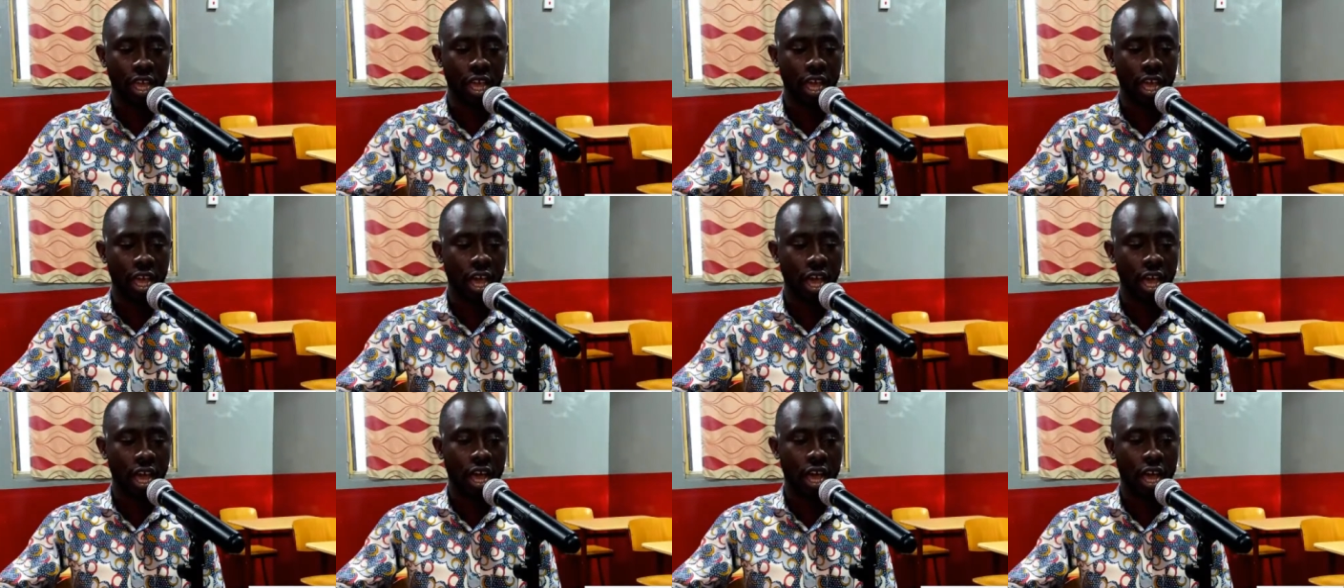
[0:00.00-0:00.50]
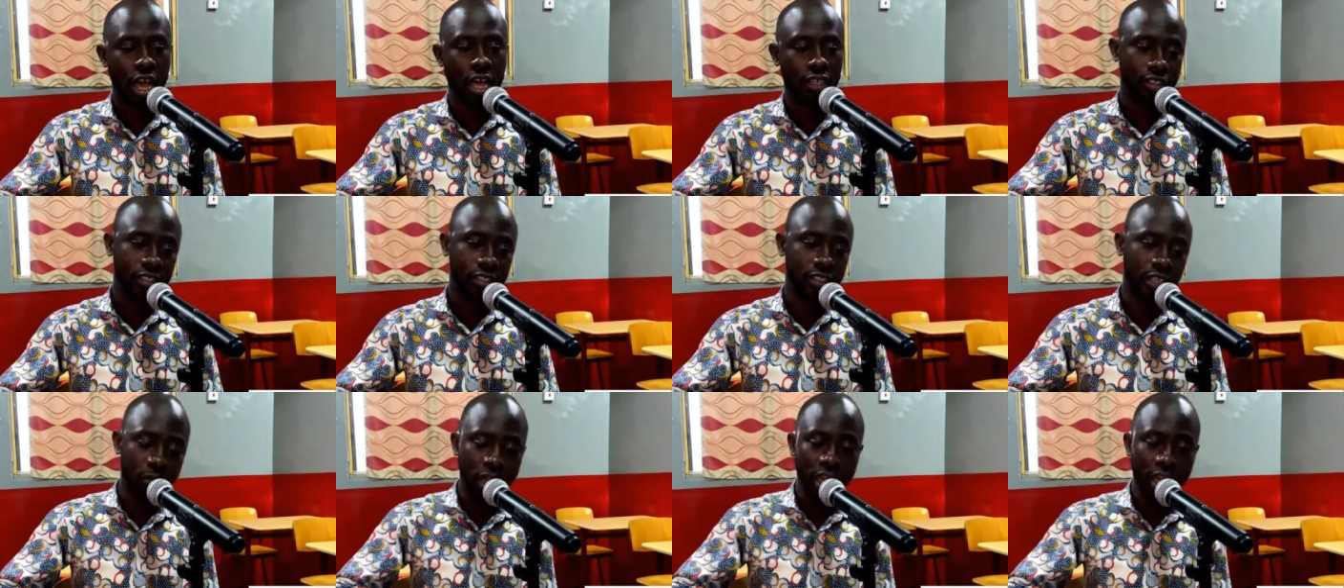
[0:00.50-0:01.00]
uh,
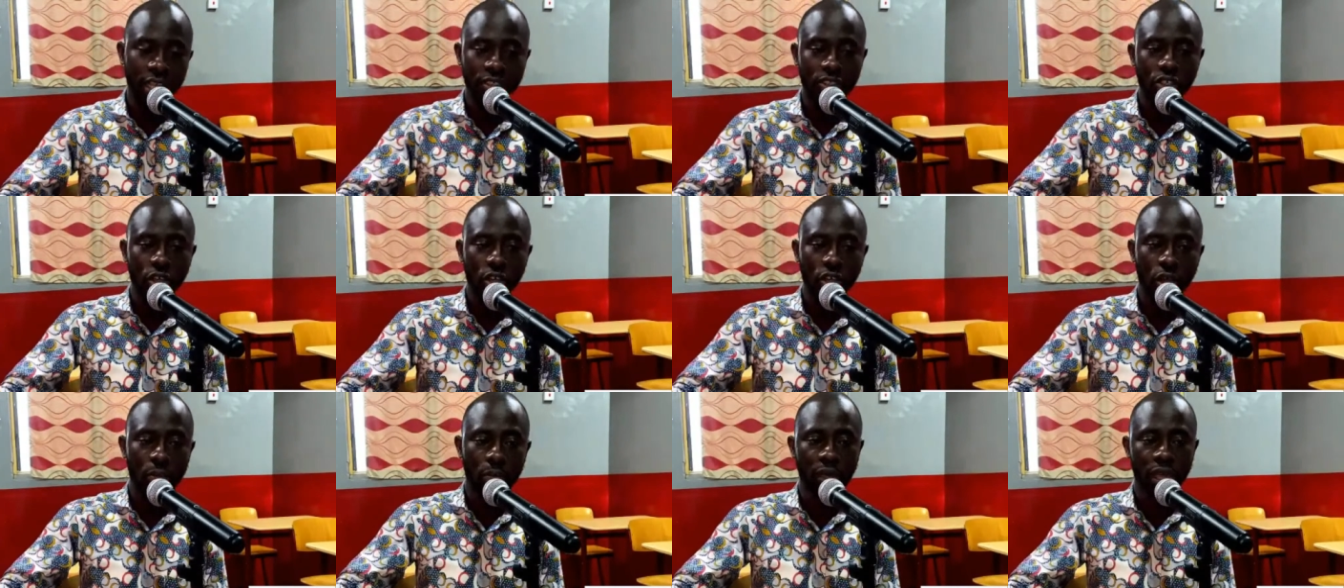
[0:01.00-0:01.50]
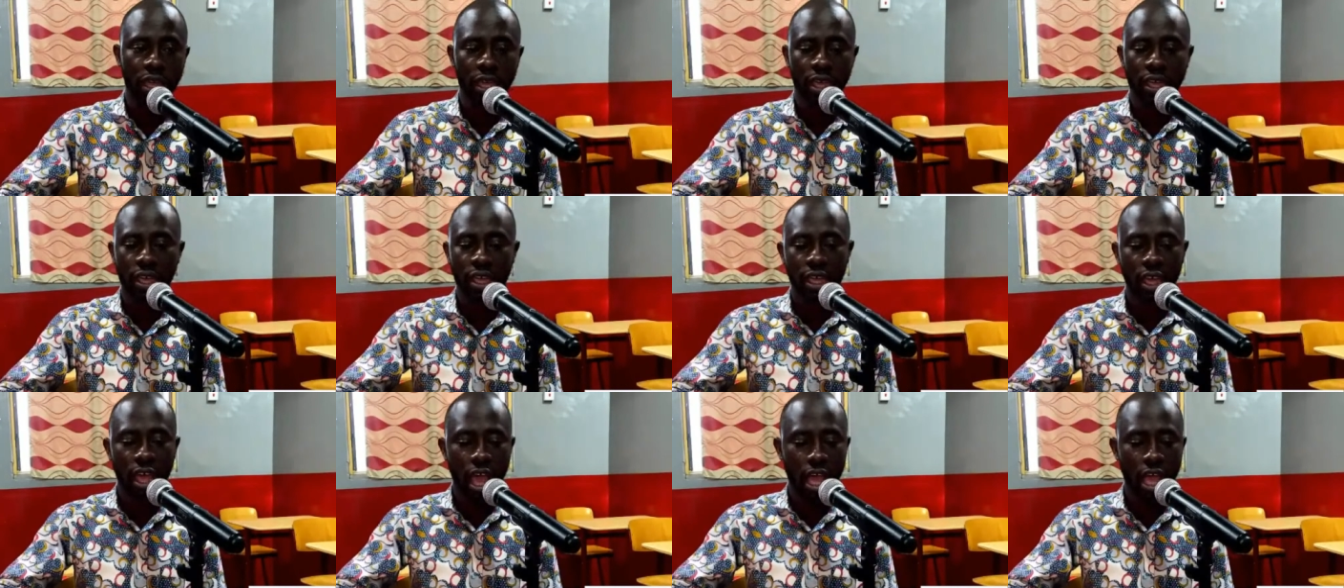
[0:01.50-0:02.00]
some other topic
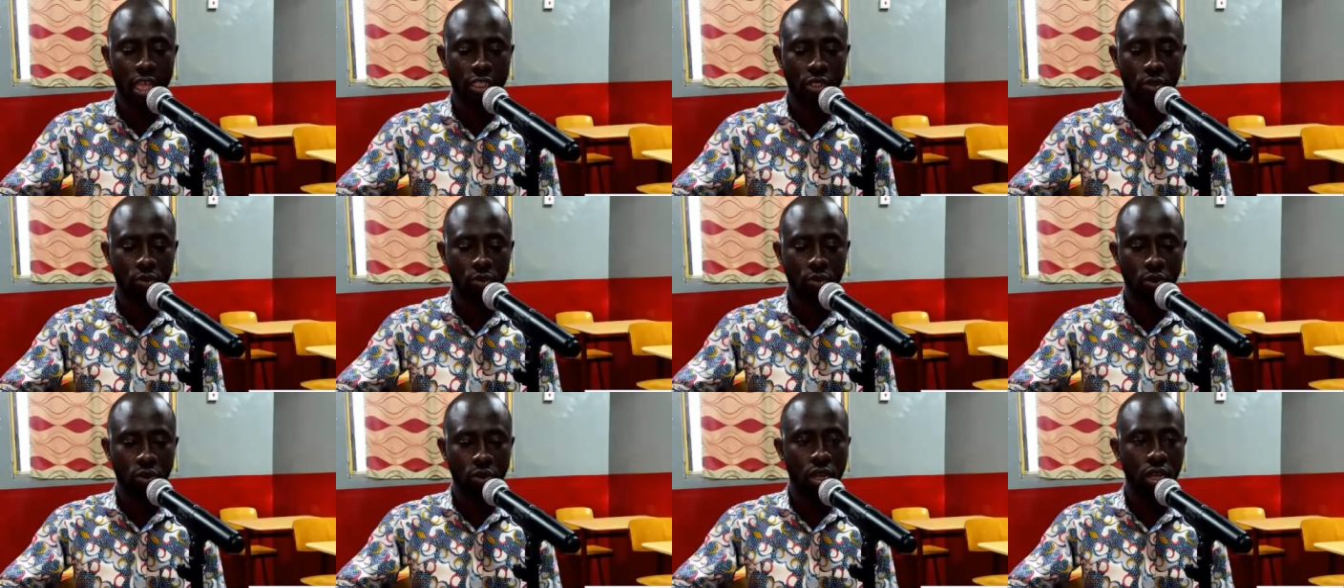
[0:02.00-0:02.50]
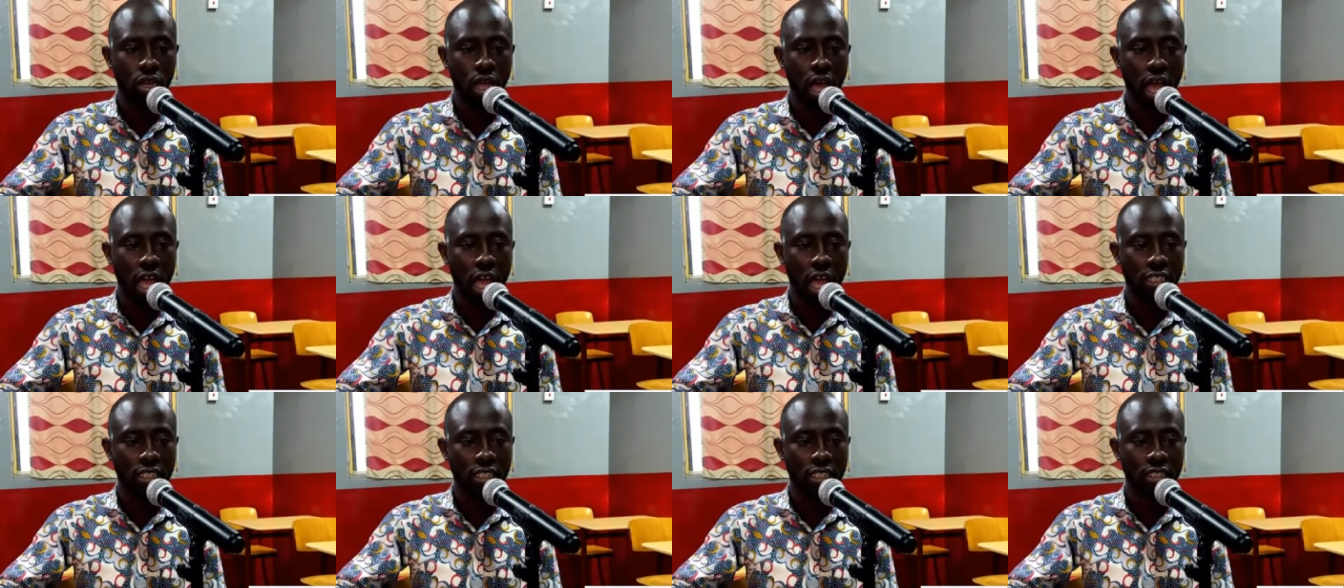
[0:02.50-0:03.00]
as well
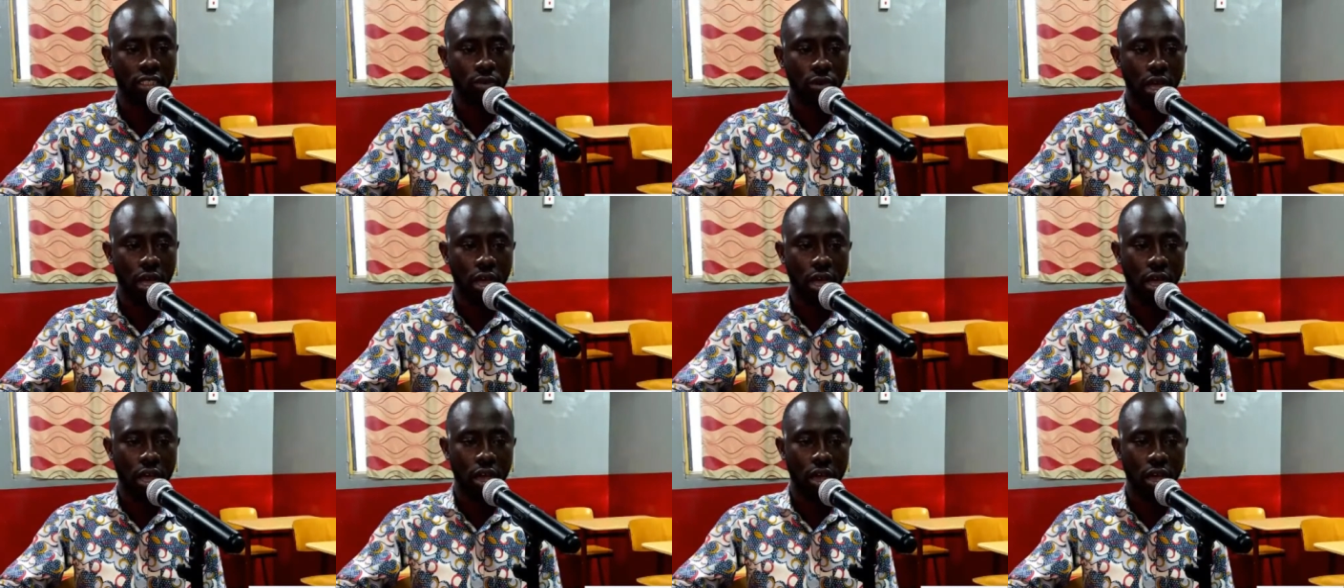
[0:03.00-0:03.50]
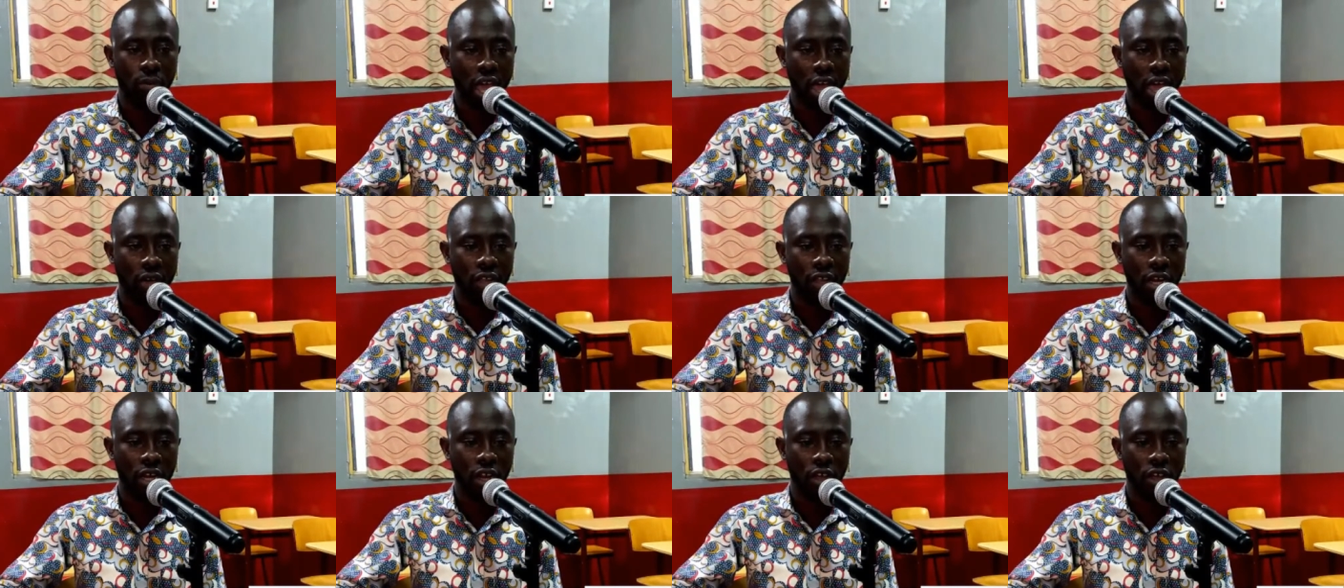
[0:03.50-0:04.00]
as uh, we have
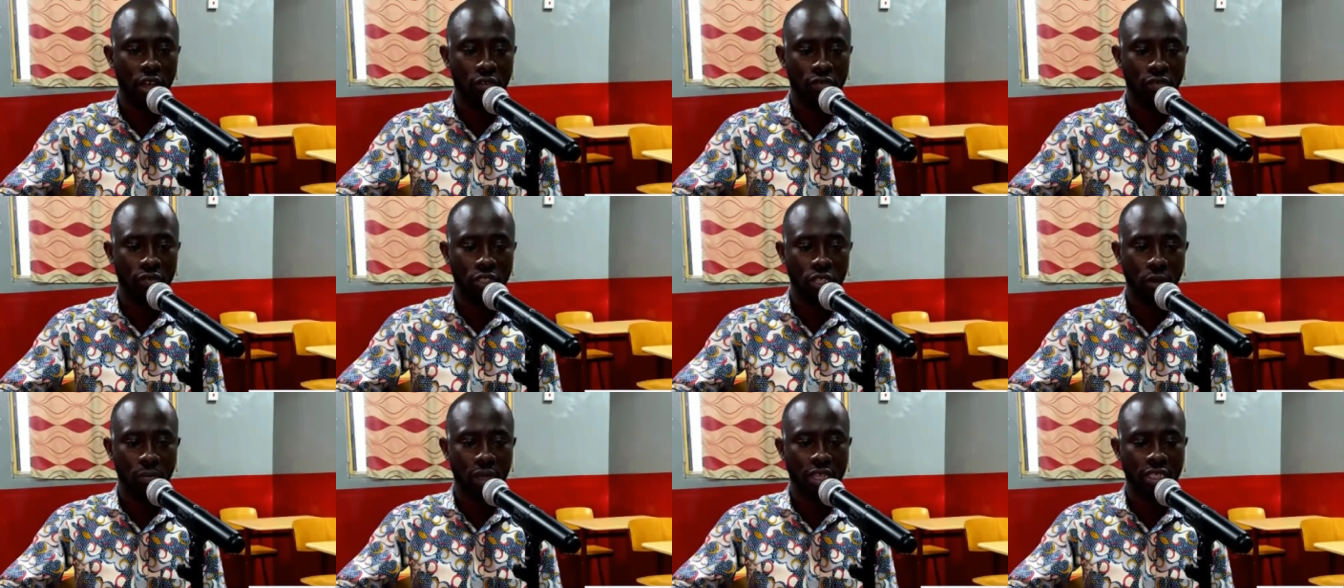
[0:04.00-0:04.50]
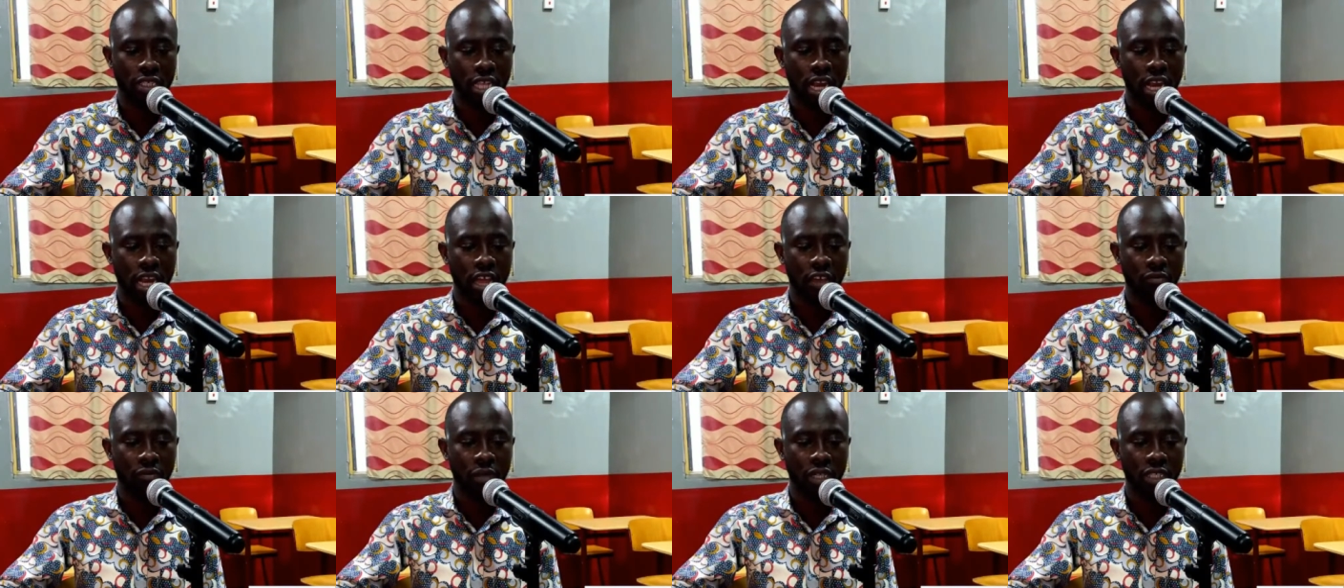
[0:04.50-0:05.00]
a lot of topics that
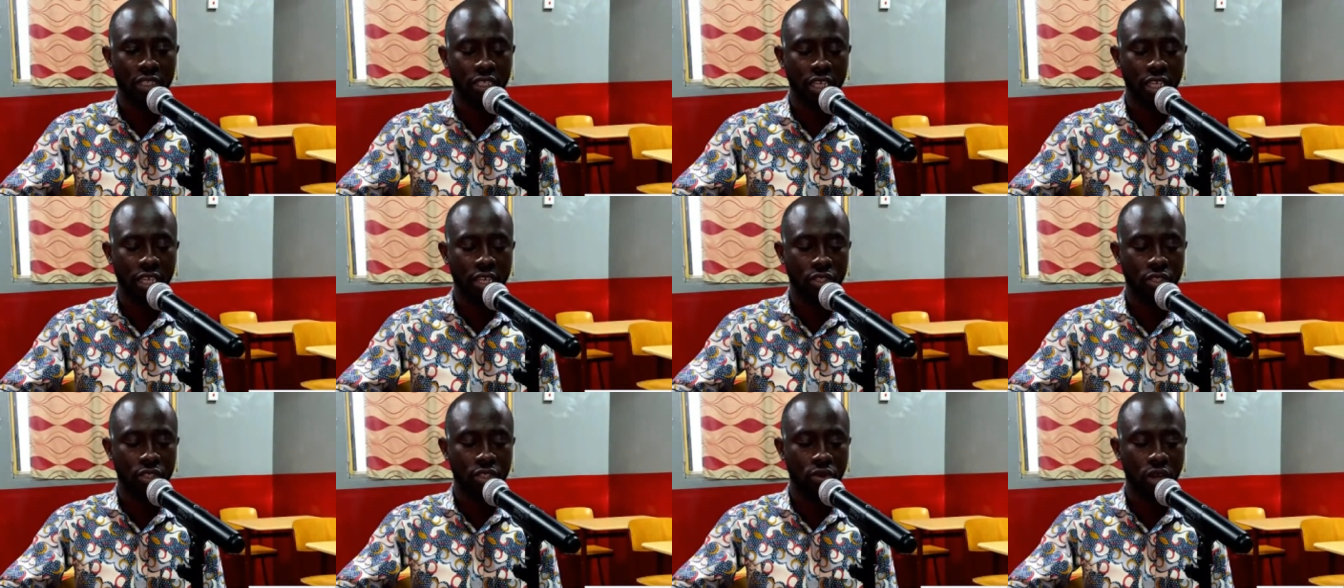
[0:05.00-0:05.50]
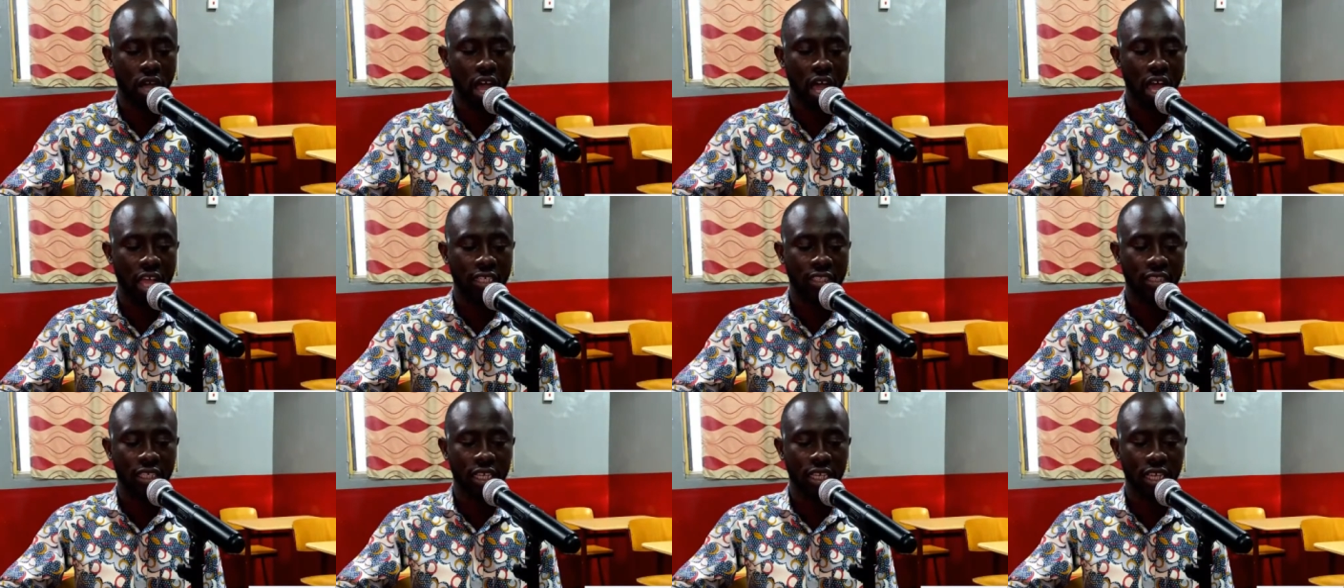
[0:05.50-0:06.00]
have been sent to
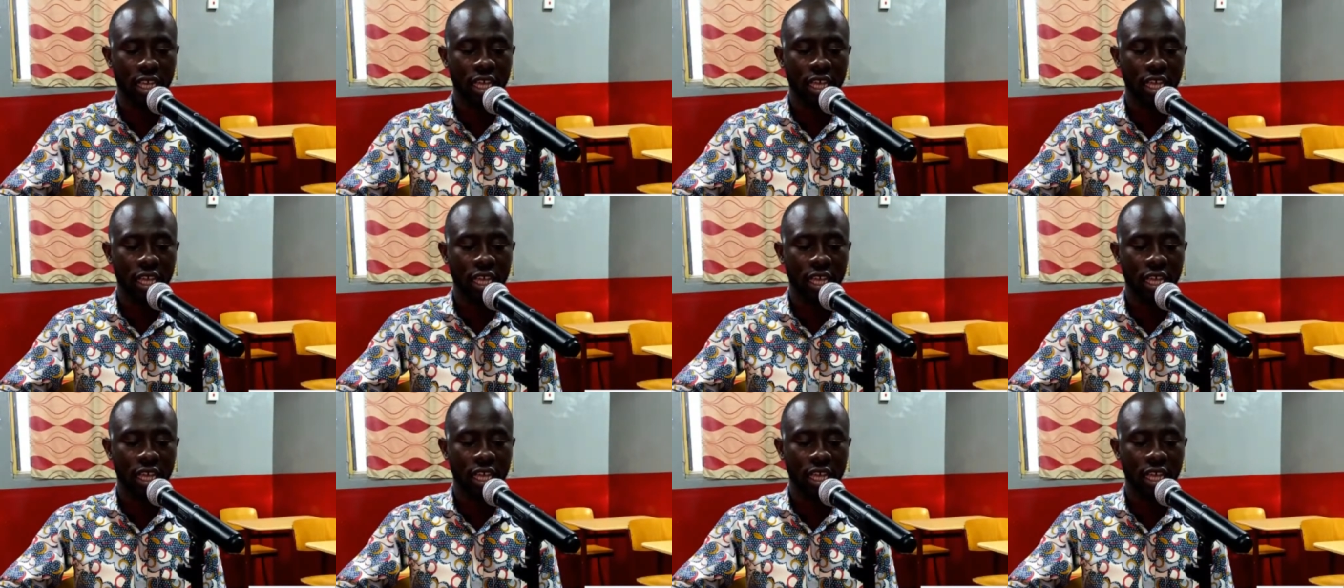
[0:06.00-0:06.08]
us